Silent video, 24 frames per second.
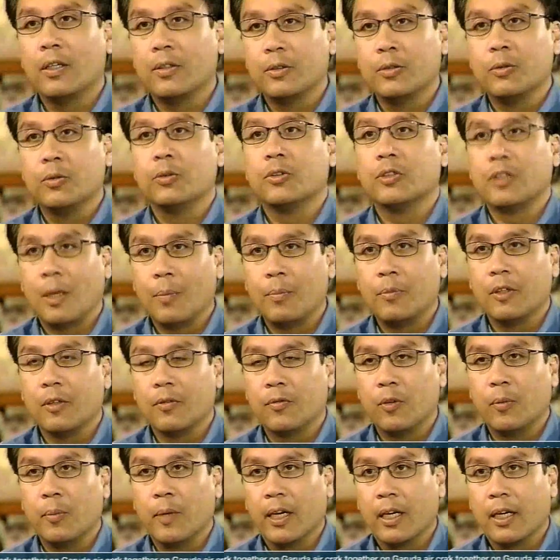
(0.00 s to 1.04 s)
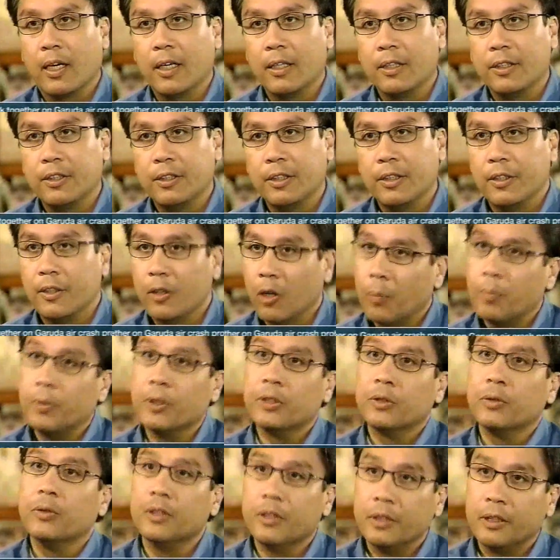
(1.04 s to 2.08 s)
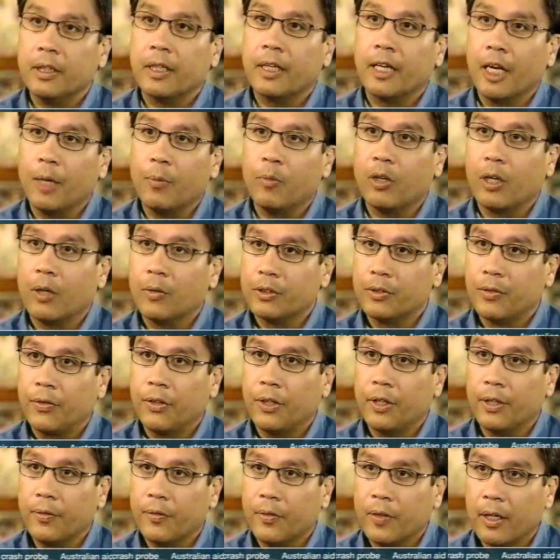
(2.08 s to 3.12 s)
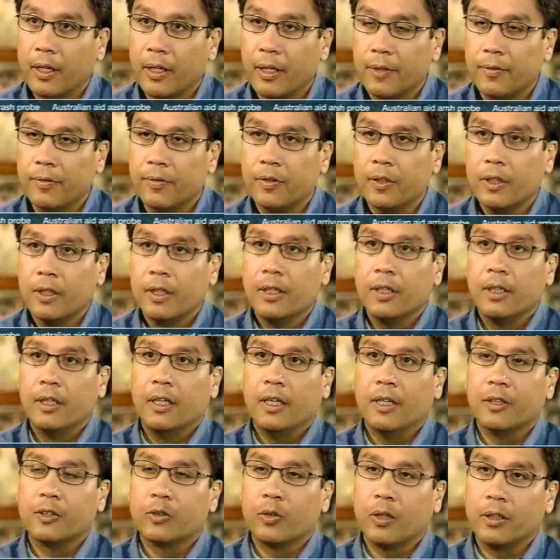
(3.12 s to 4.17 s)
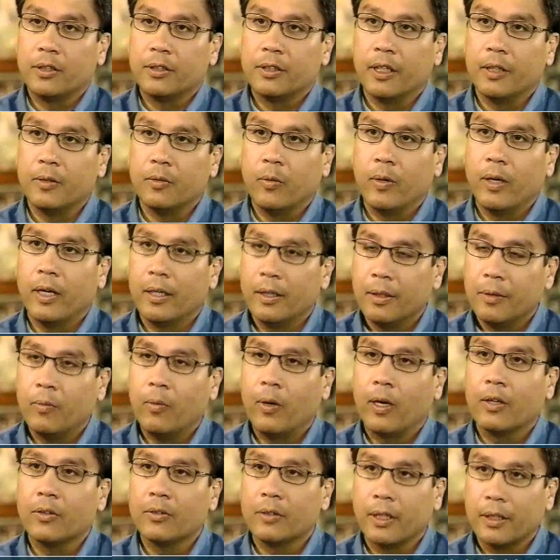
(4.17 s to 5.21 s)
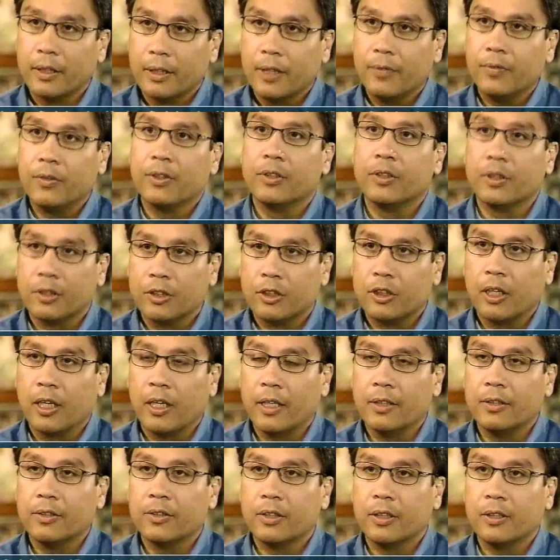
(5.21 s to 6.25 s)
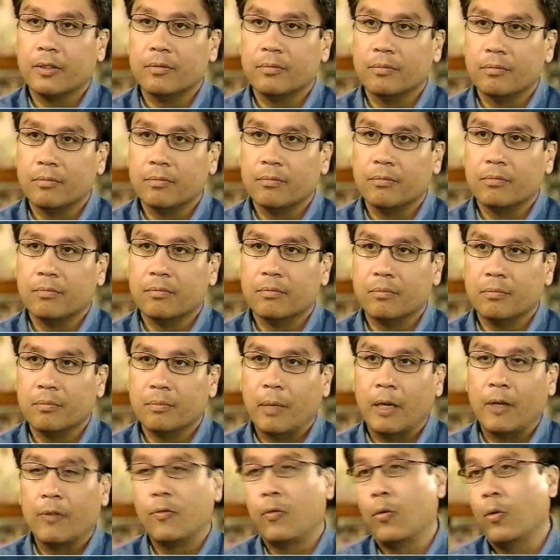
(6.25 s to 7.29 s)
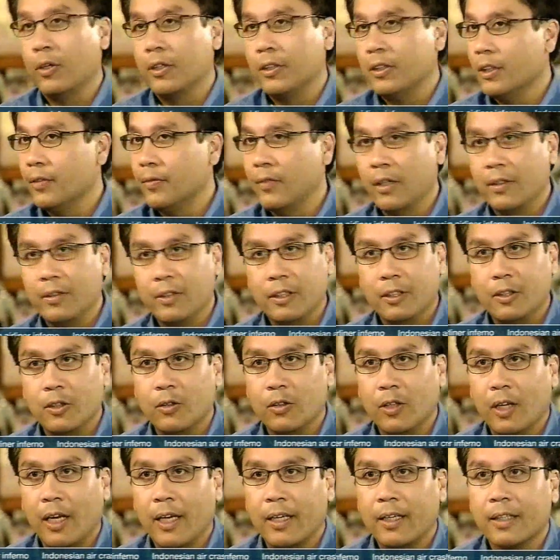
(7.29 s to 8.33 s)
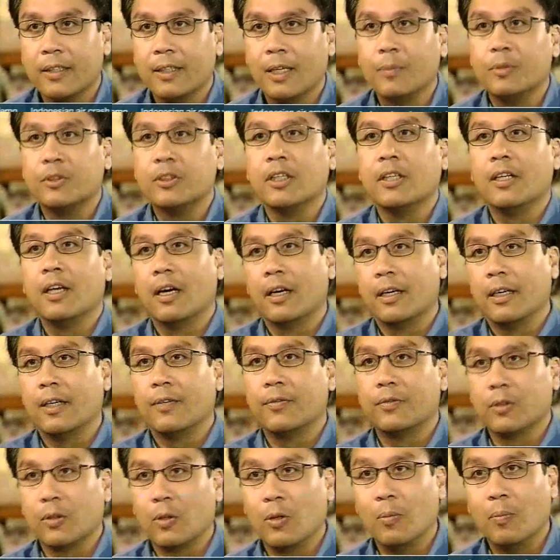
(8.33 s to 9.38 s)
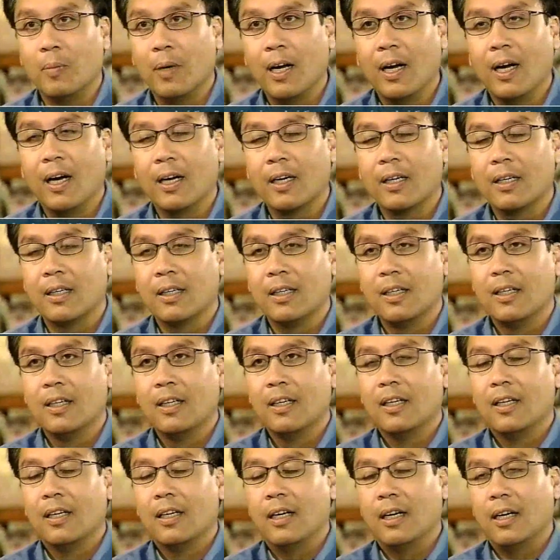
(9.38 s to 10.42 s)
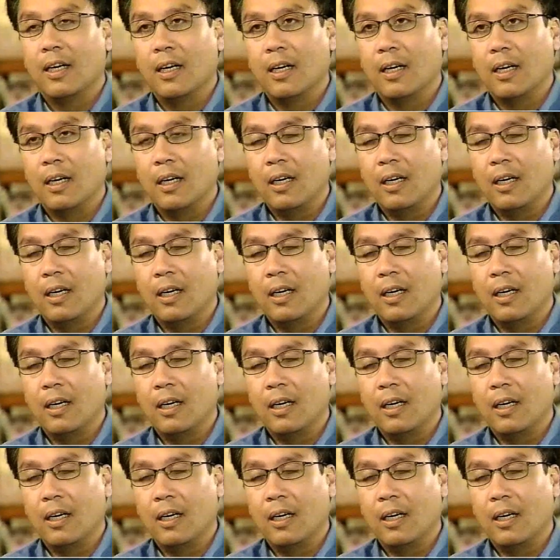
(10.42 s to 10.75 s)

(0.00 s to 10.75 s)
I always wanted to do something for my country. The opportunity came when I was 35. And so I said, well, why don't I give this a chance? And by 40, if I really don't like it, I'm still young enough to go back.